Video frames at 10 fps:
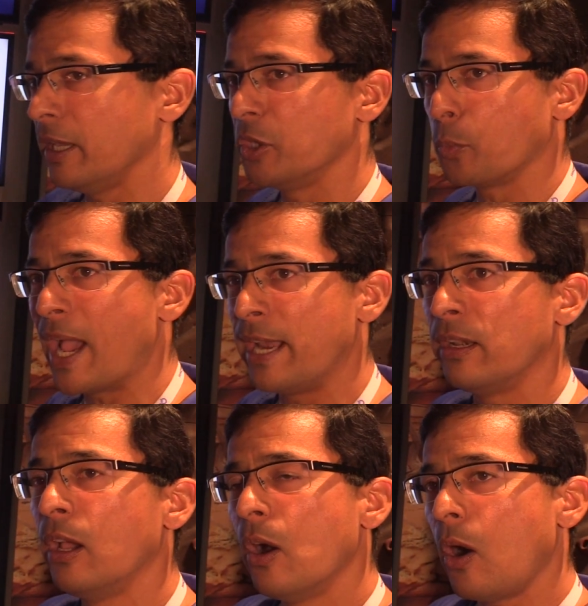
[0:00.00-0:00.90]
is
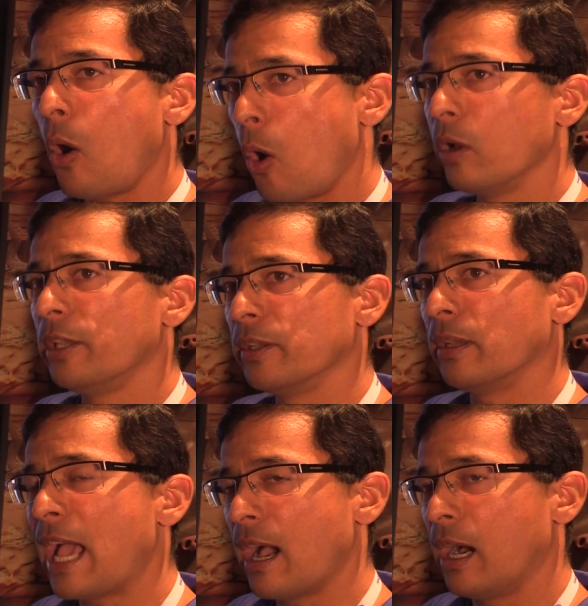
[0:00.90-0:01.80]
when all the
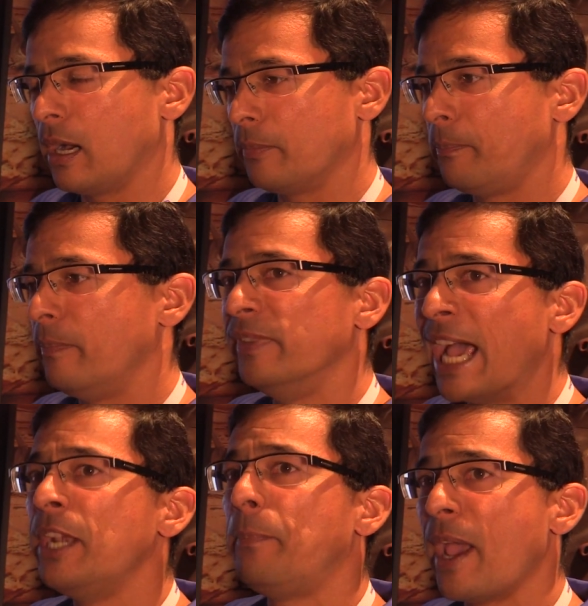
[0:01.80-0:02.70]
uh,
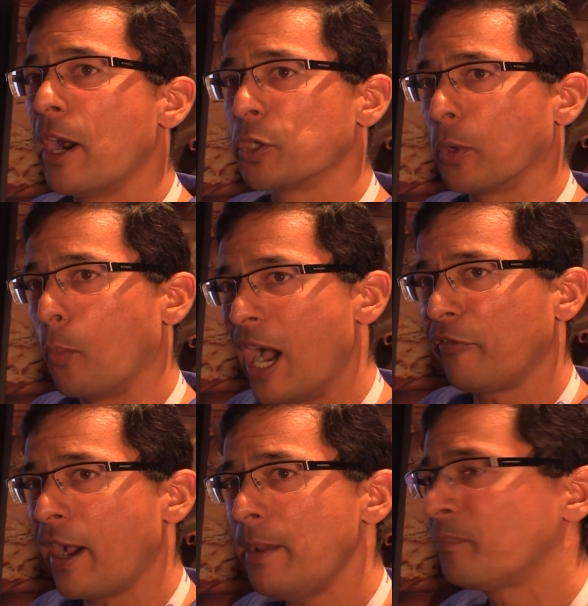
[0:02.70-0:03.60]
nine pairs were
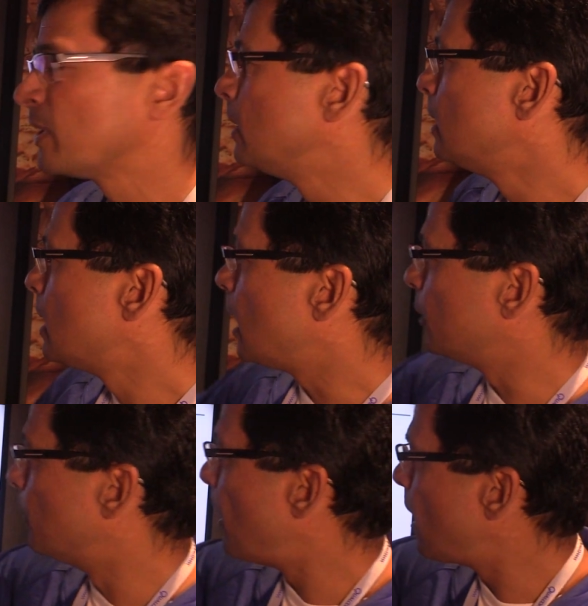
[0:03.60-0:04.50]
Wi-Fi.
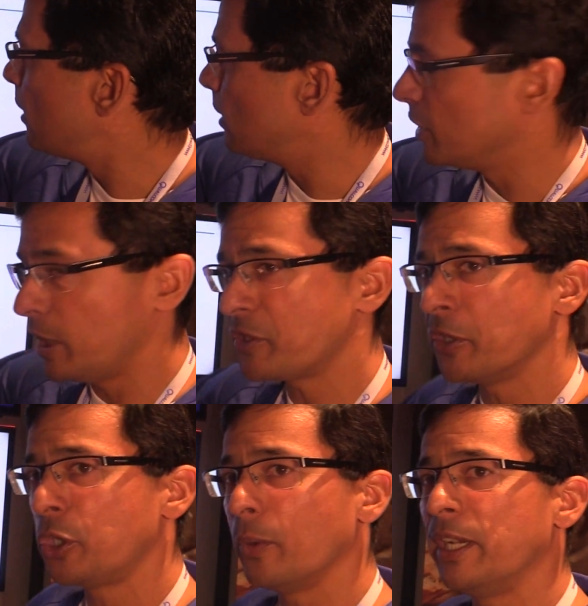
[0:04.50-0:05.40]
Uh, the bar
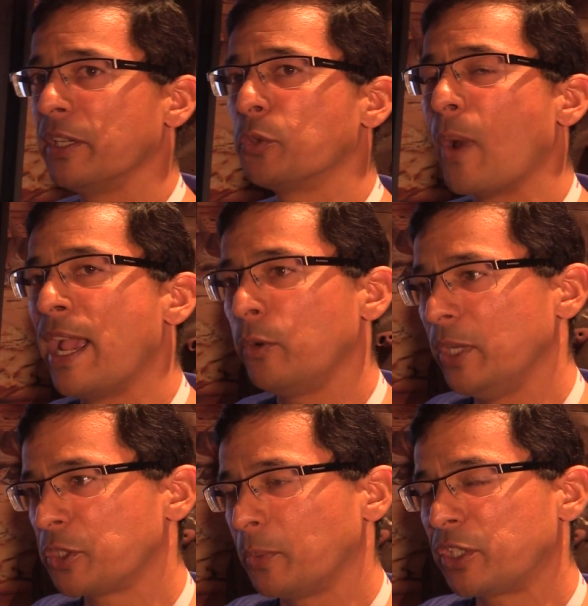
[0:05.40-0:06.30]
adjacent to it is when
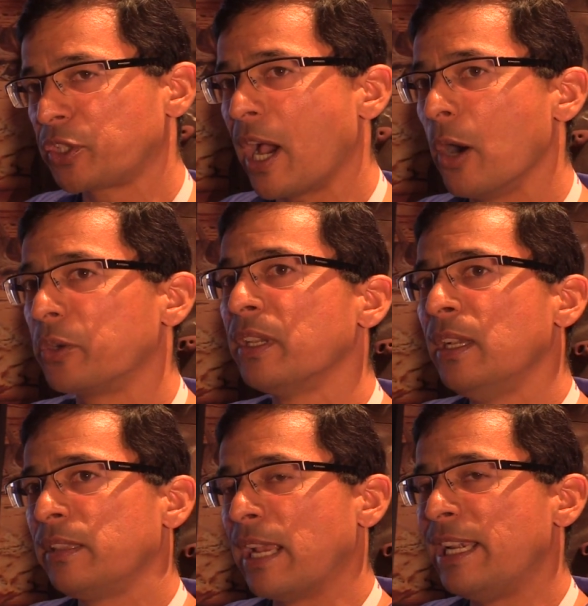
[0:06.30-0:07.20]
we switched out
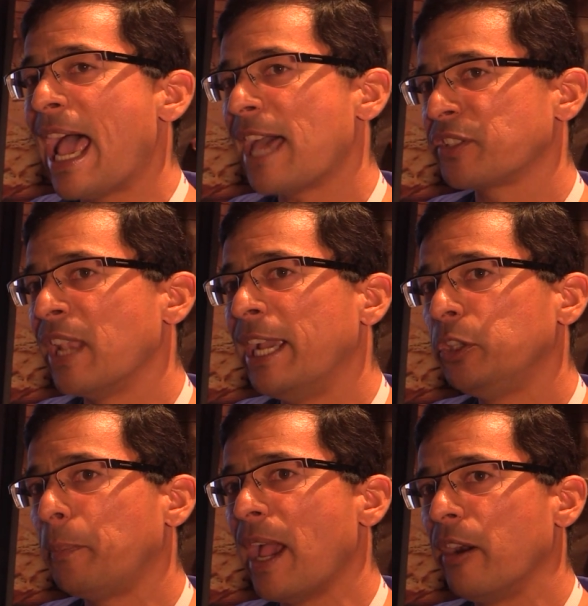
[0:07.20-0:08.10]
that last
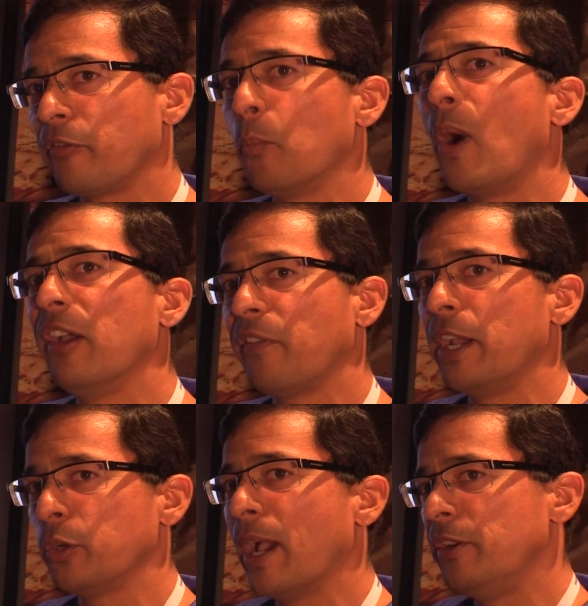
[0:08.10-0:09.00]
ninth pair from
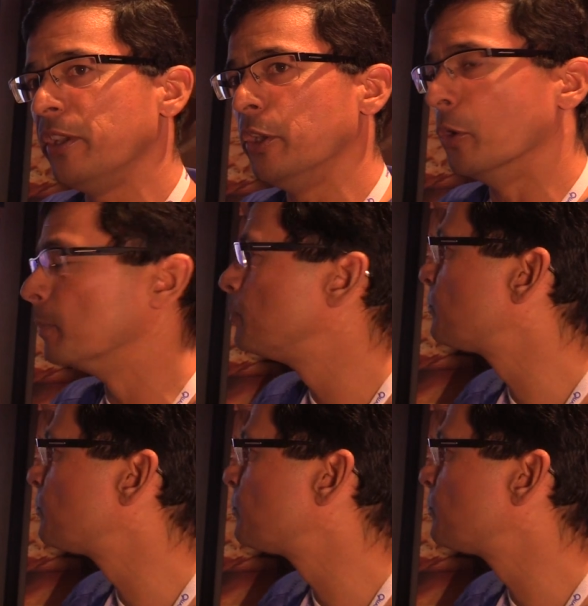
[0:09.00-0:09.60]
Wi-Fi to LTE-U.